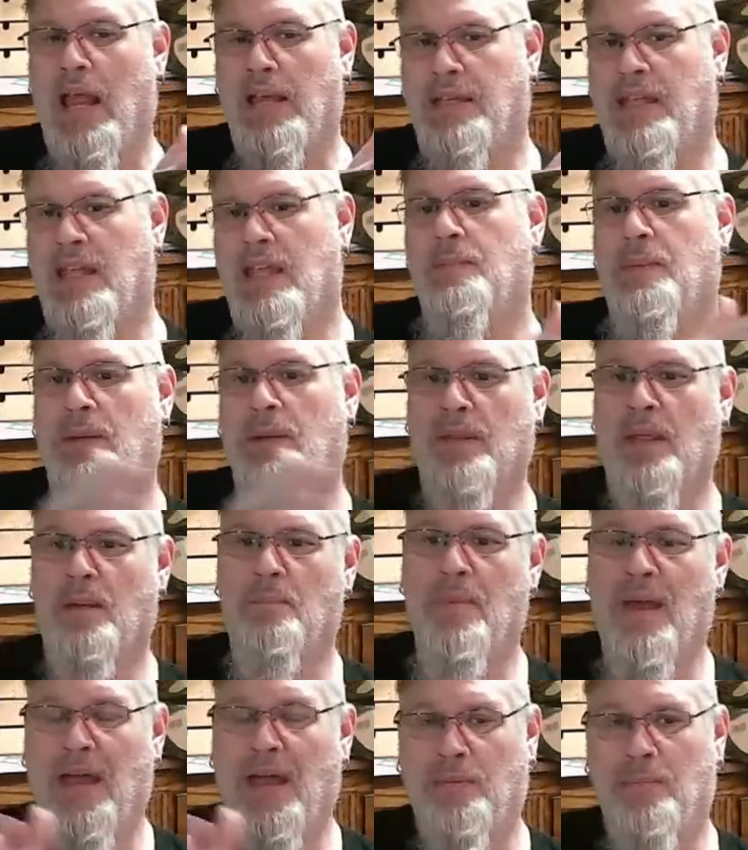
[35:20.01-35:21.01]
keeping
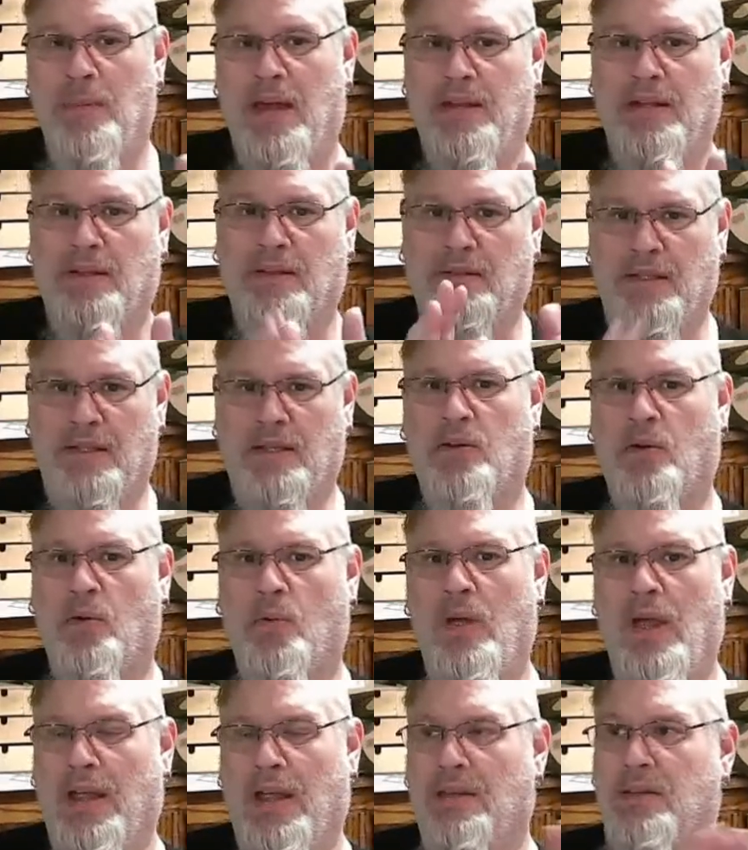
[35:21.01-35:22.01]
them mathematically
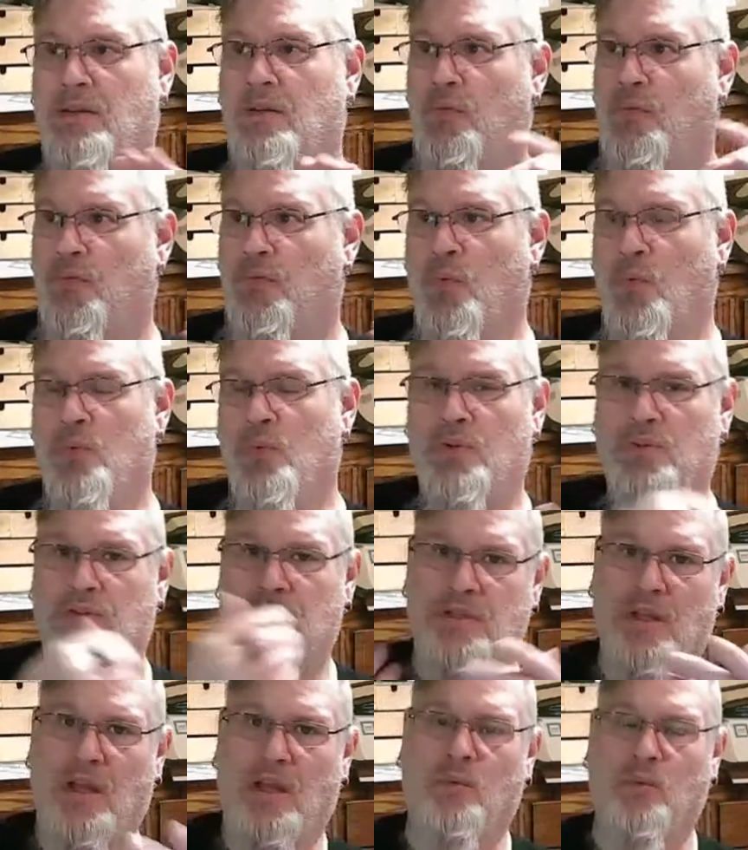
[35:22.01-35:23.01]
correct for those
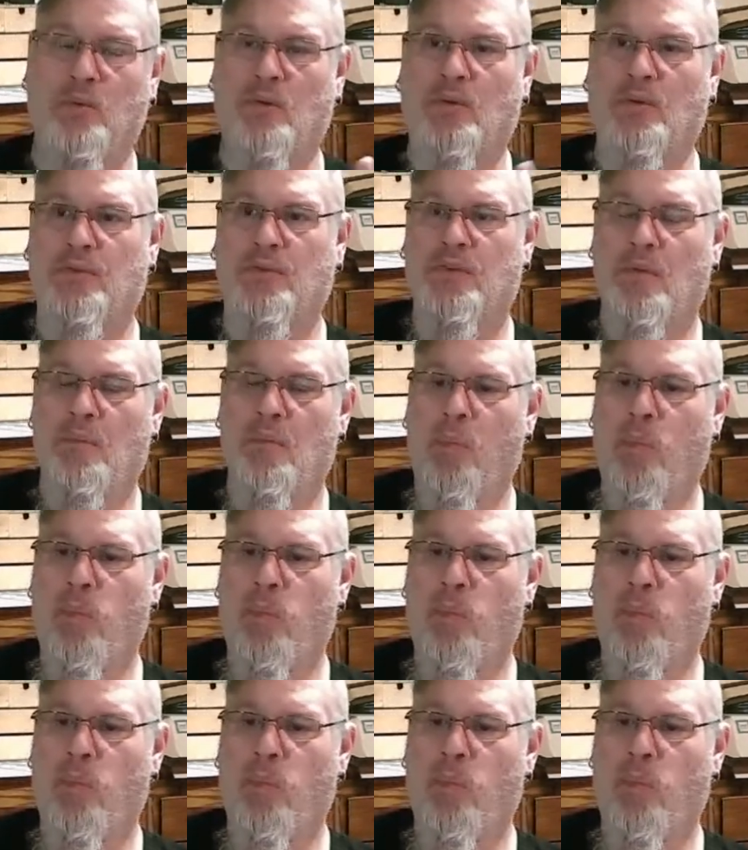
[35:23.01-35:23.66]
die rolls.